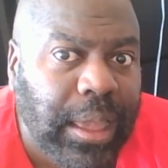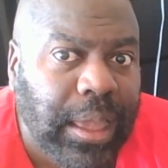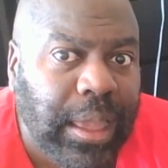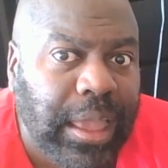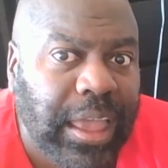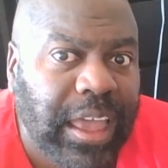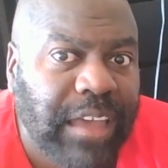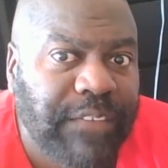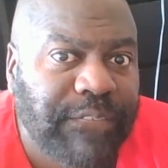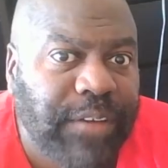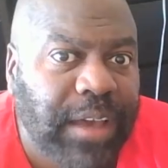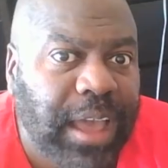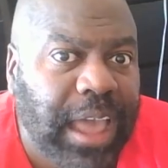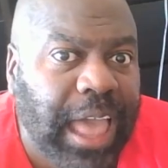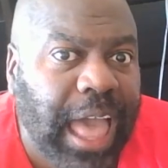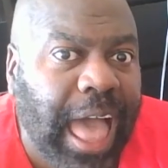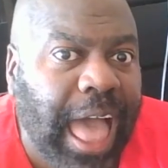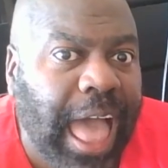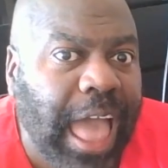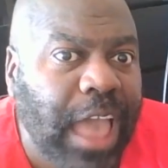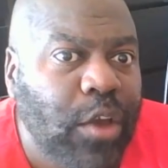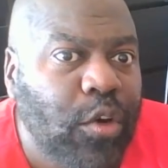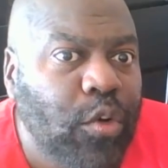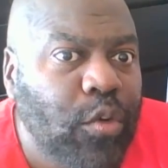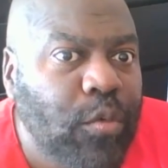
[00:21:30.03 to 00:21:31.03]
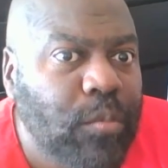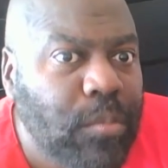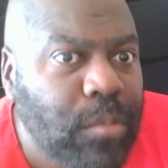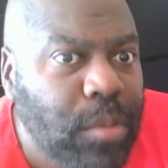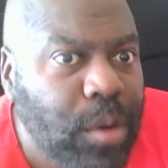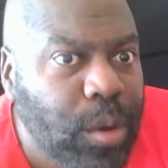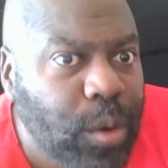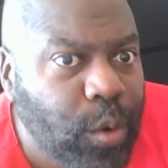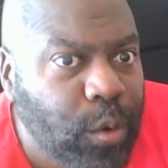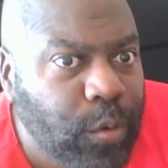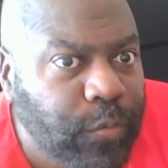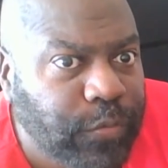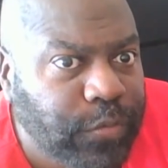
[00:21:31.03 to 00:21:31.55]
If a guy who
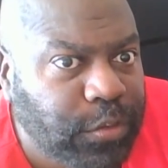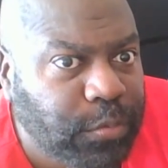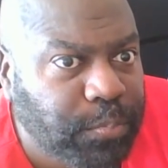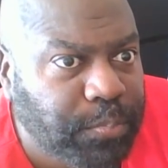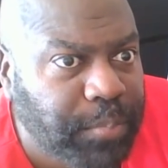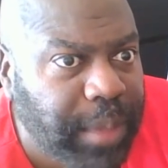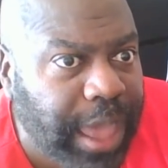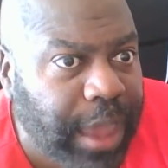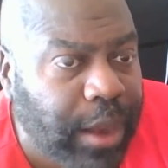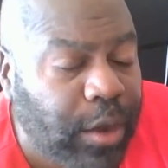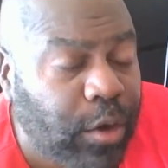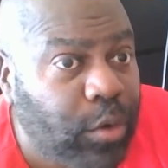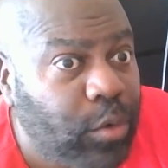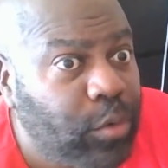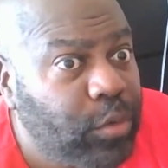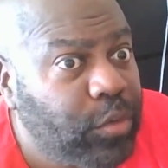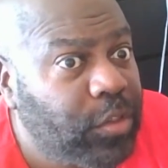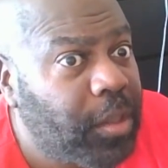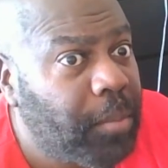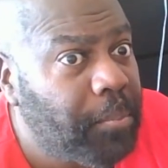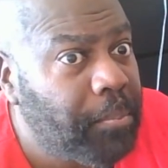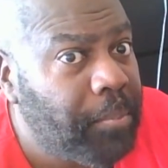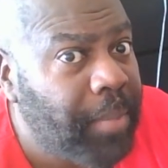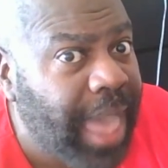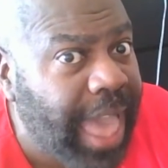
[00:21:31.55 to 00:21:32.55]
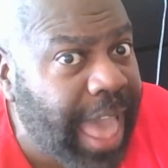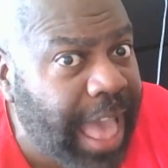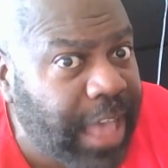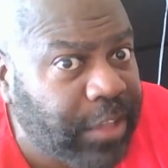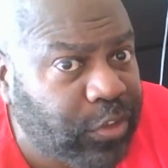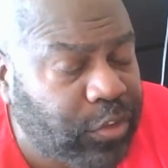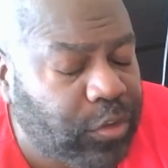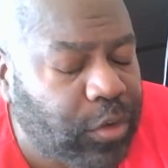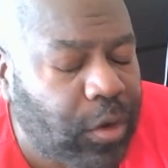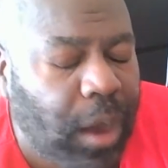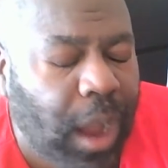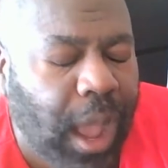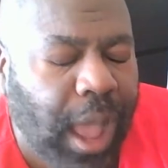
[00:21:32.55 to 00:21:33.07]
moves better, who's a
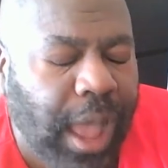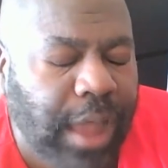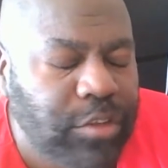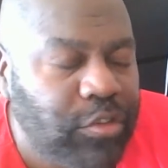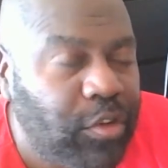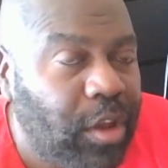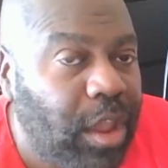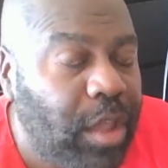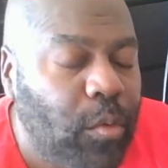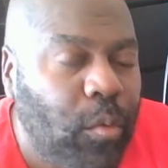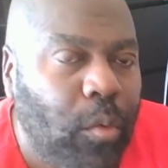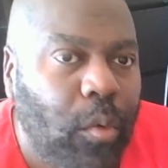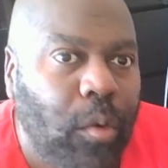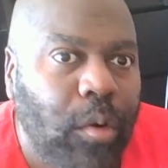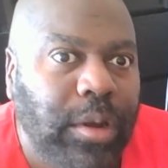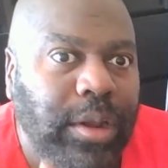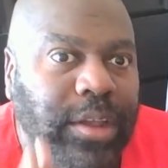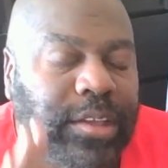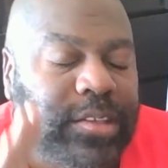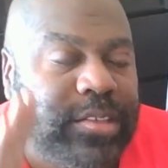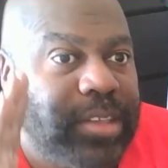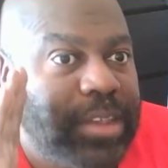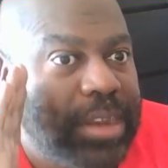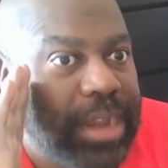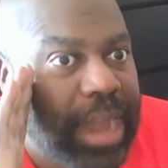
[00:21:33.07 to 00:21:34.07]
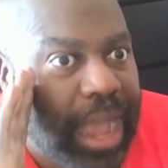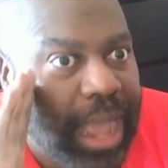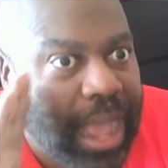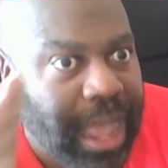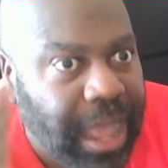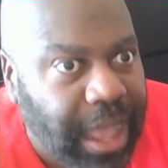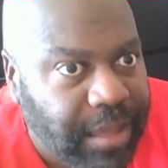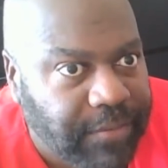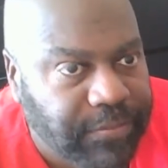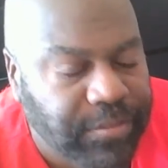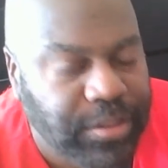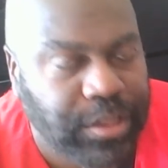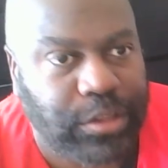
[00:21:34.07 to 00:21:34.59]
master, Andre Ward is an
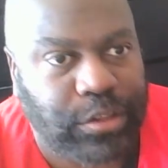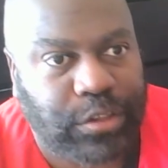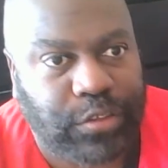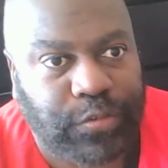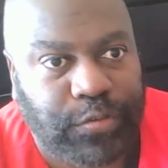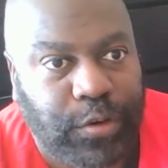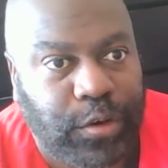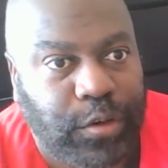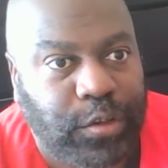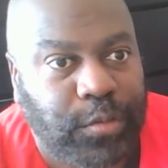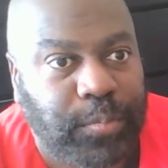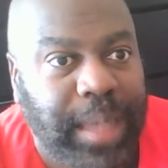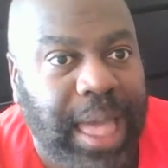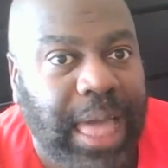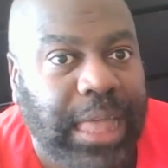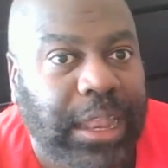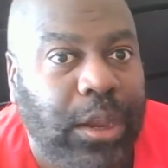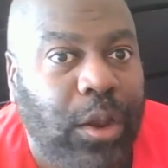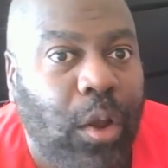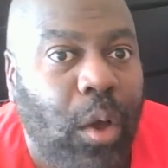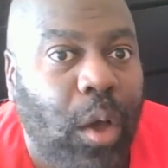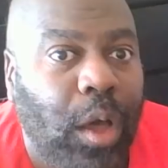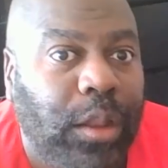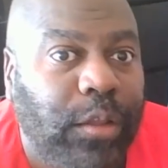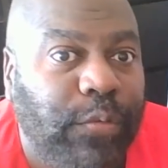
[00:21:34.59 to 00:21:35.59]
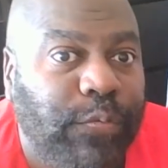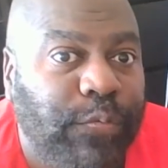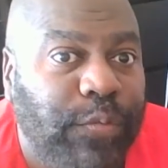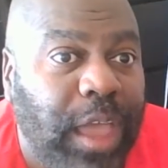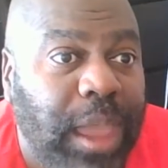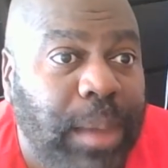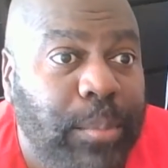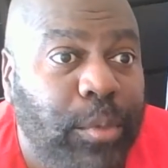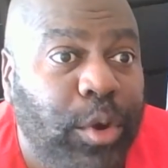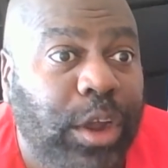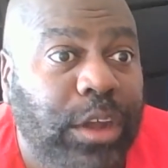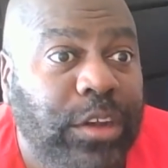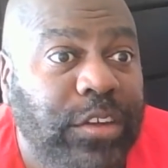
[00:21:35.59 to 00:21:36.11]
obvious first ballot Hall of
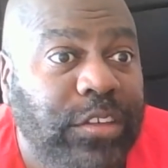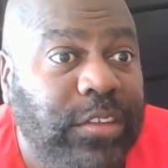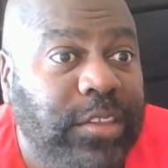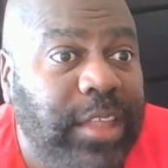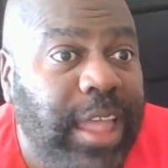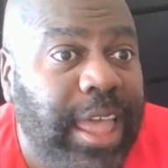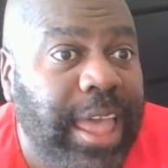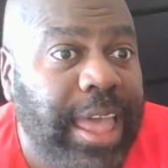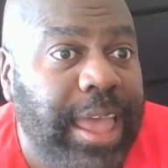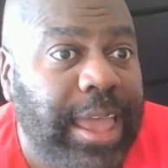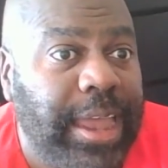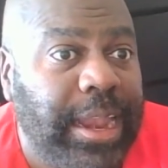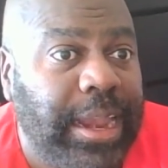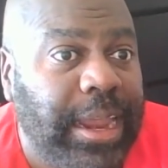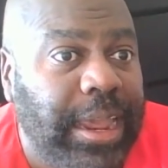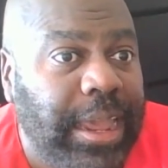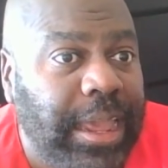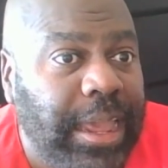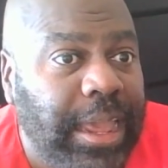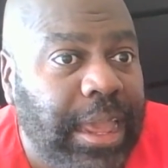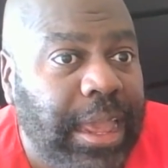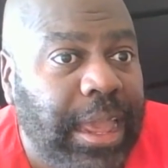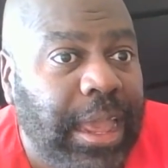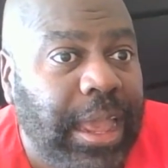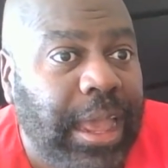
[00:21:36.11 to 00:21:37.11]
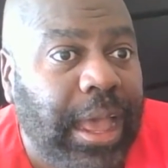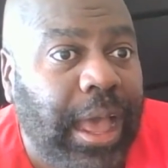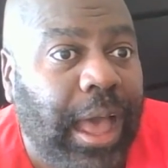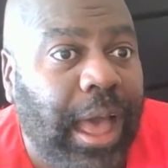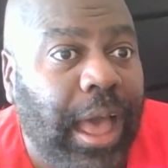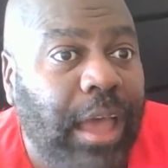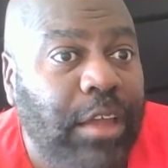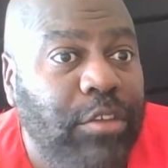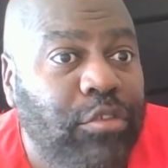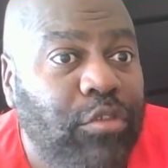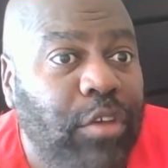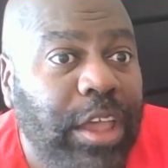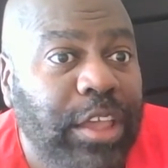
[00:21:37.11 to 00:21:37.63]
Famer, understand.
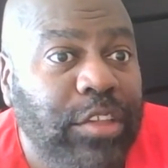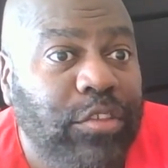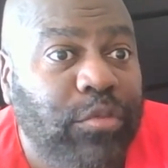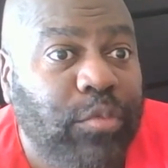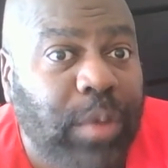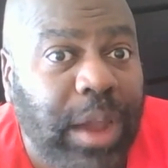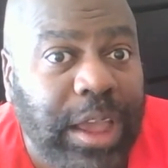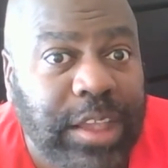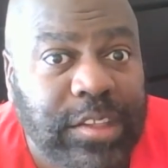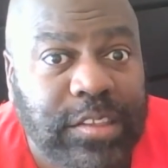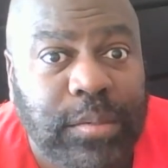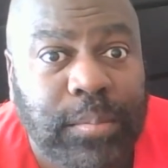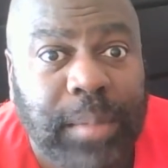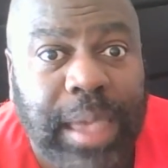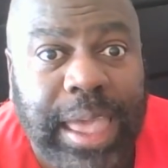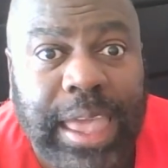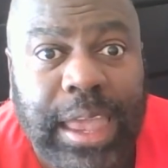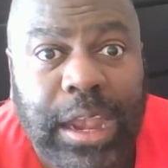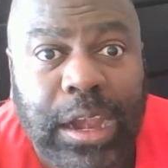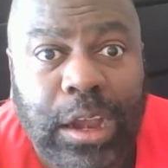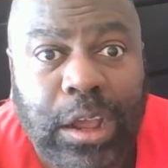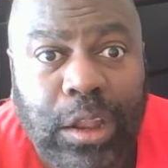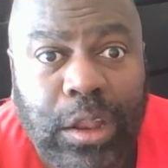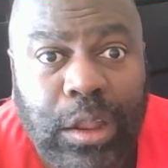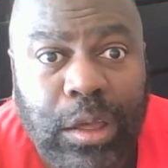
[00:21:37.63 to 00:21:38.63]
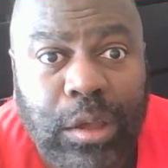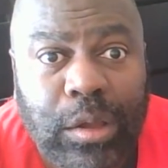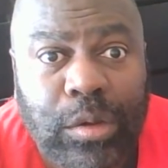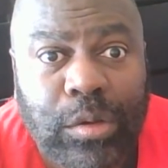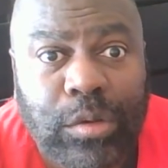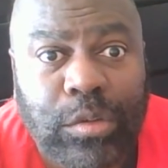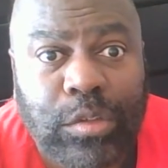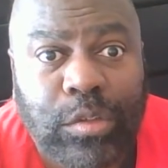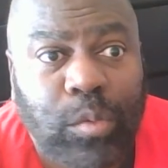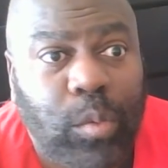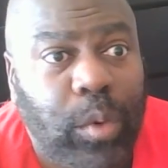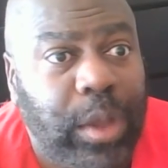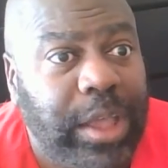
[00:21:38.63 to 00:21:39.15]
Andre's resume
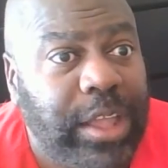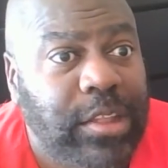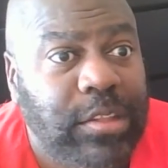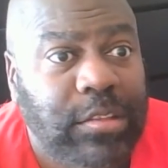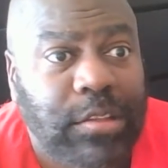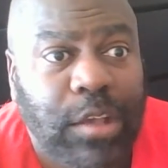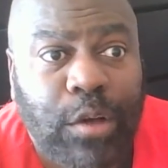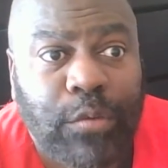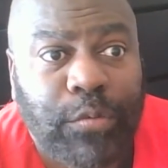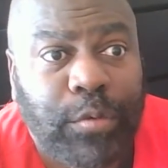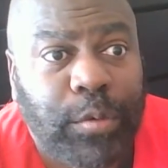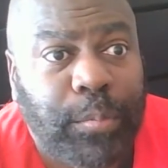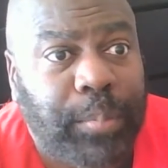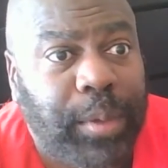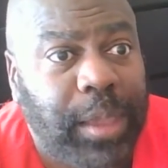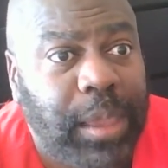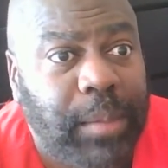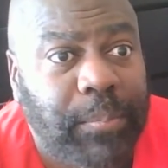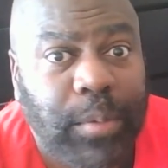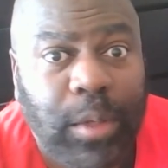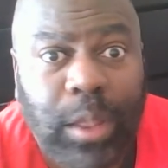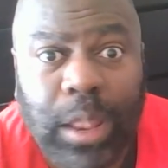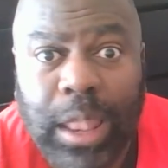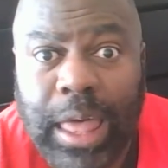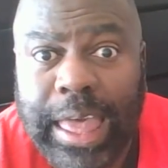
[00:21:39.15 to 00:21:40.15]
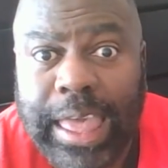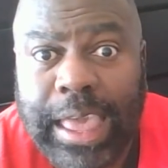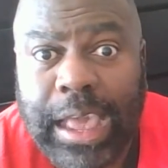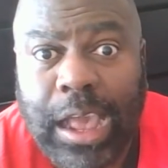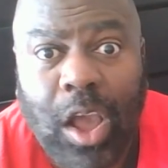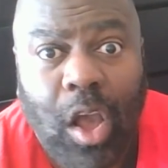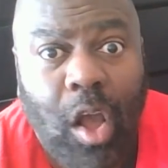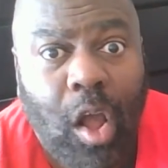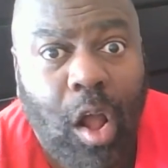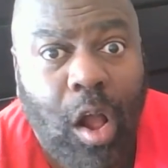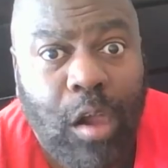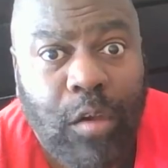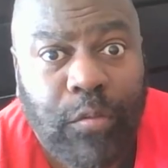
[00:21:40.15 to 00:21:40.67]
includes wins over people like
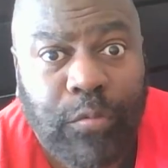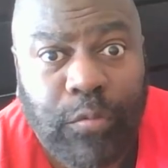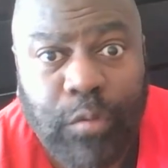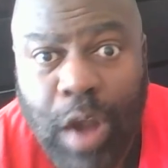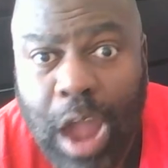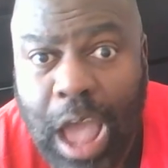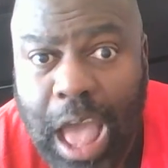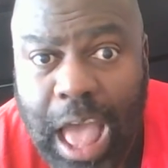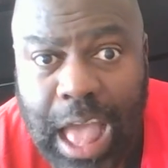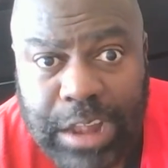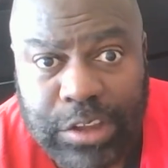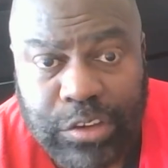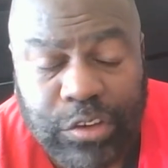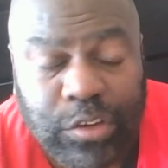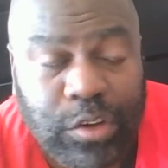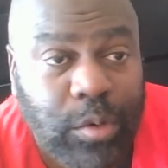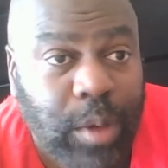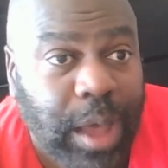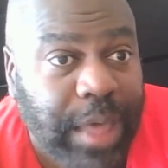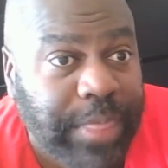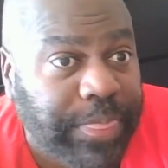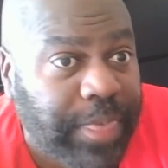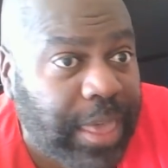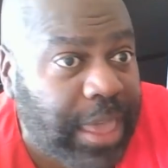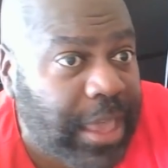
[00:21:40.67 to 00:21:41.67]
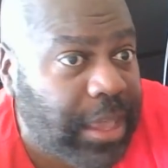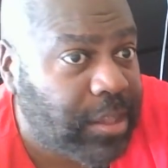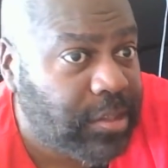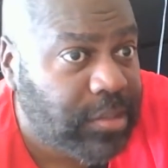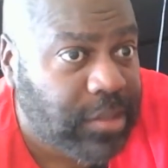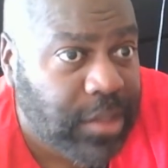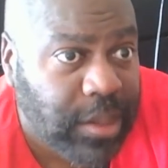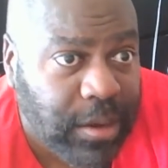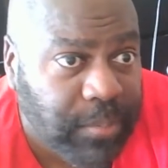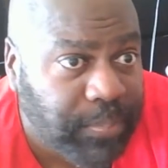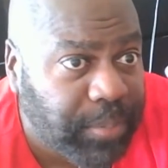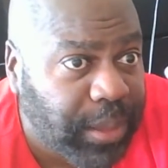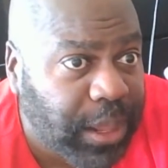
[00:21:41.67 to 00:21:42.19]
Carl Froch, who I think is
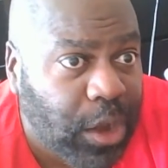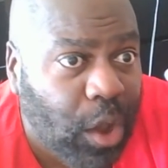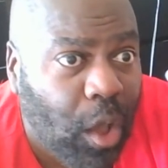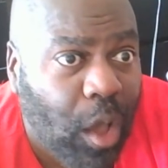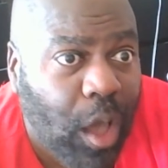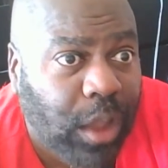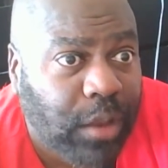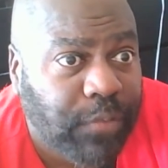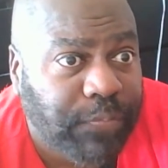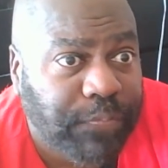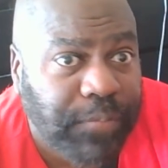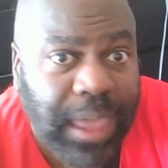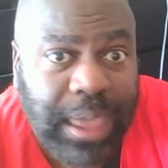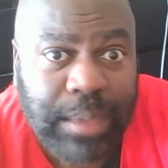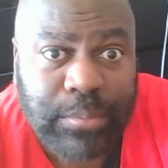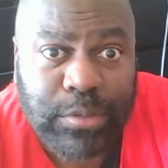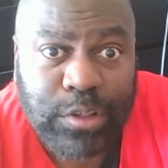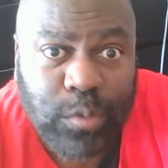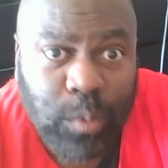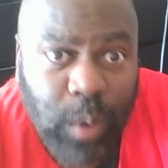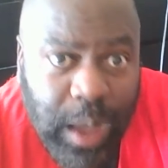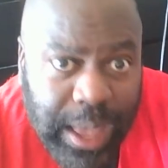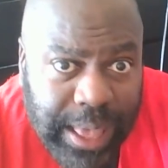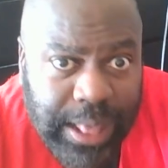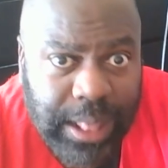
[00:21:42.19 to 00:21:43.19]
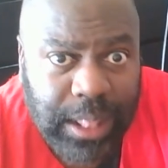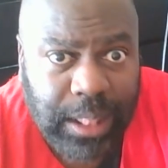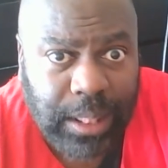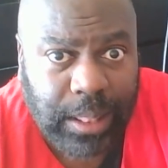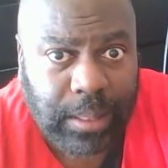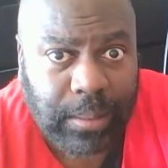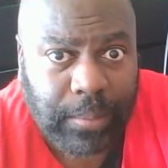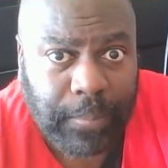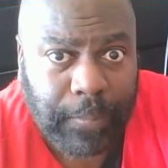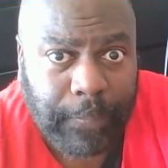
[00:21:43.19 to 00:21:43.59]
going to be in the Hall of Fame as well.